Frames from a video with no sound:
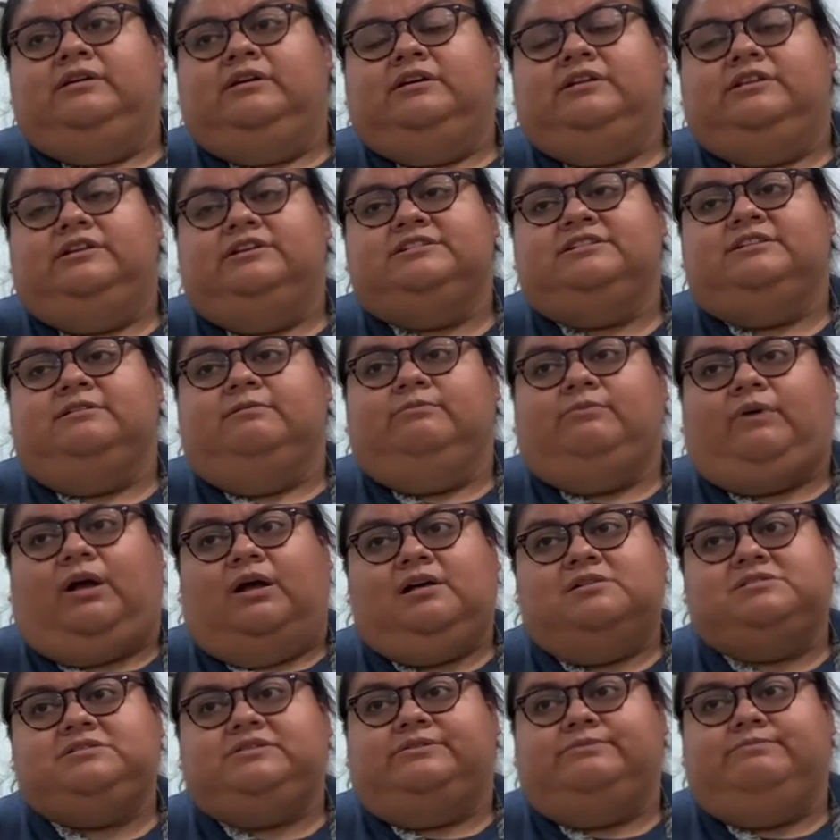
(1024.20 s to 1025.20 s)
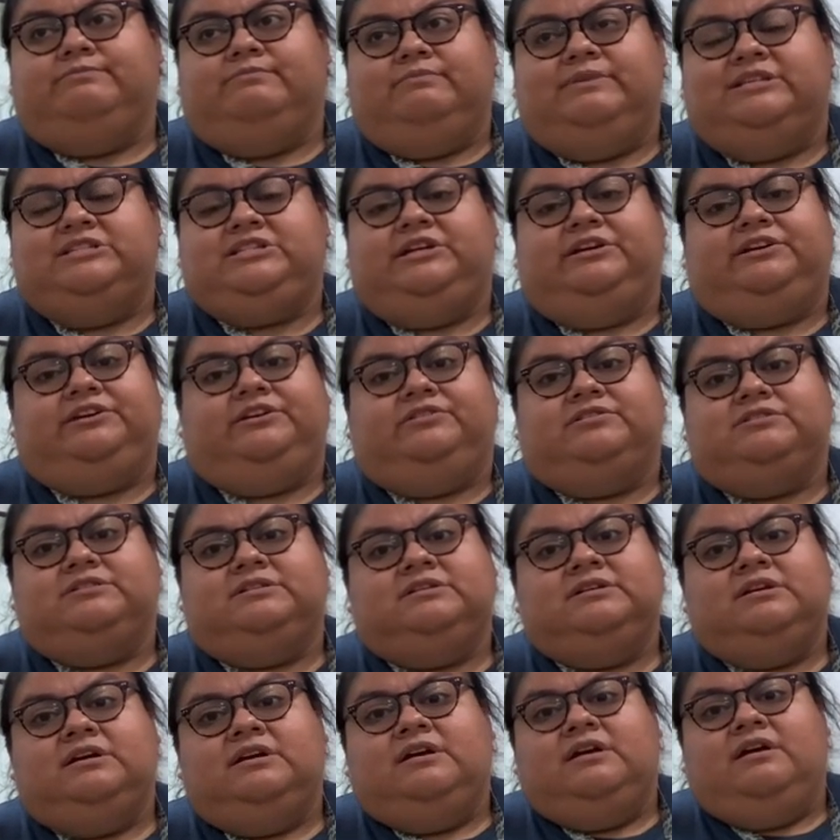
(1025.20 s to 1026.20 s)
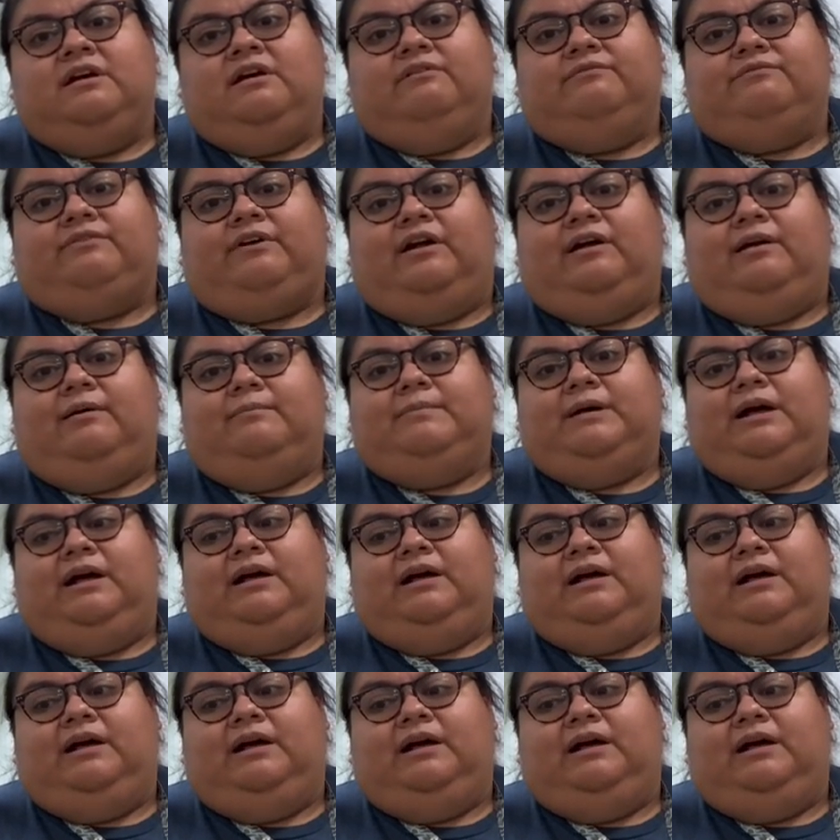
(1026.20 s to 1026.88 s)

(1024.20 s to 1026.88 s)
There's some awesome materials from